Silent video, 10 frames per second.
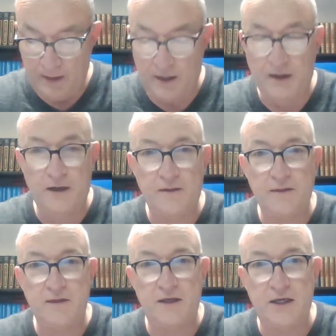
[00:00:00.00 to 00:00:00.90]
Uh,
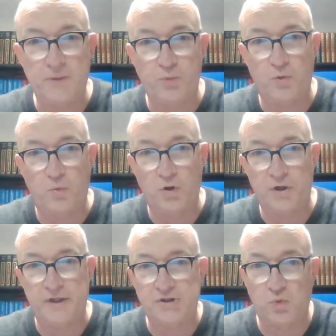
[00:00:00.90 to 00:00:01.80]
the Hebrew
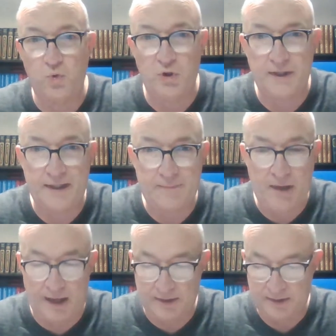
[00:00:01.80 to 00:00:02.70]
word is the word
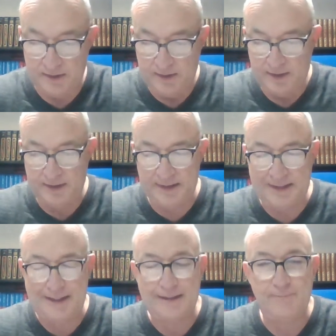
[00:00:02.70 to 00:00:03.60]
emet,
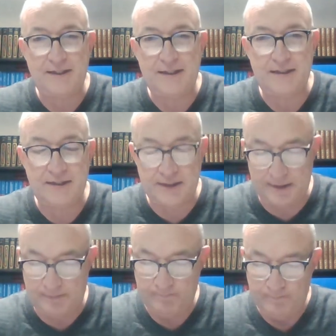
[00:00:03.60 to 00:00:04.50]

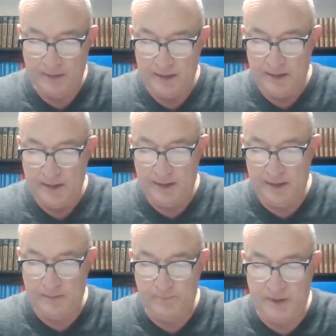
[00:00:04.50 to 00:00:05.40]
E-M-E-T,
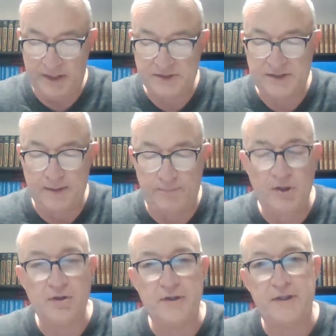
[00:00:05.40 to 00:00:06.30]
and it means
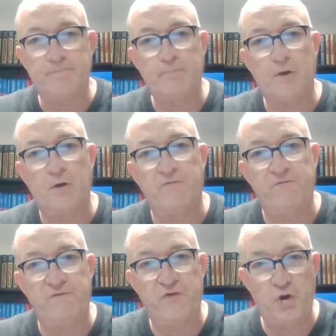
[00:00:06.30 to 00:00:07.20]
stability or
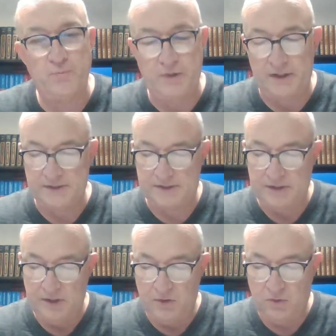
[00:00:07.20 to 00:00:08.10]
firmness
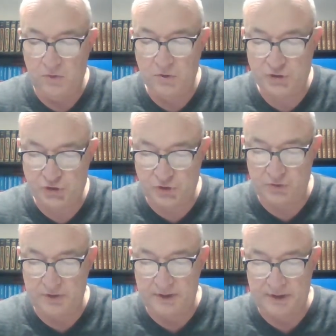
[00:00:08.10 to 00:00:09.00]
or
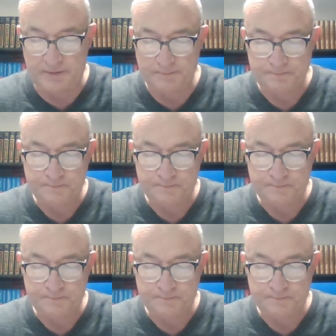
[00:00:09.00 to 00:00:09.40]
certainty